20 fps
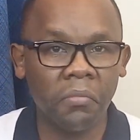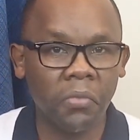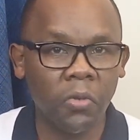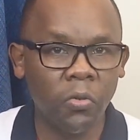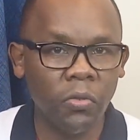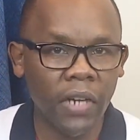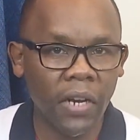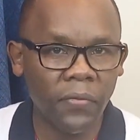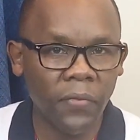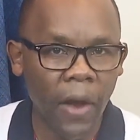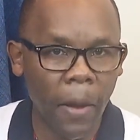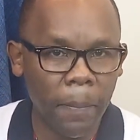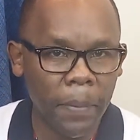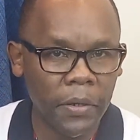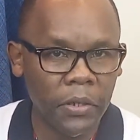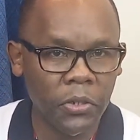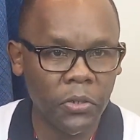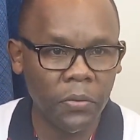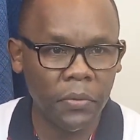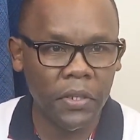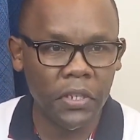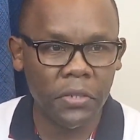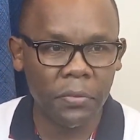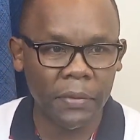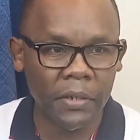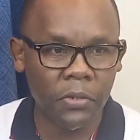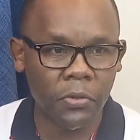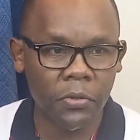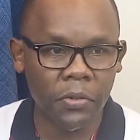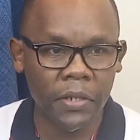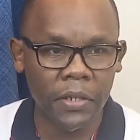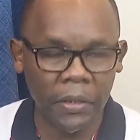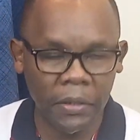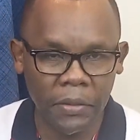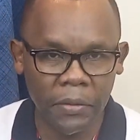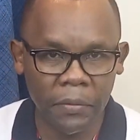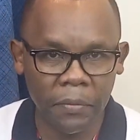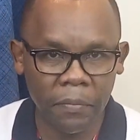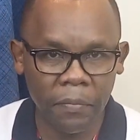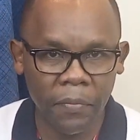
could have happened to this restaurant.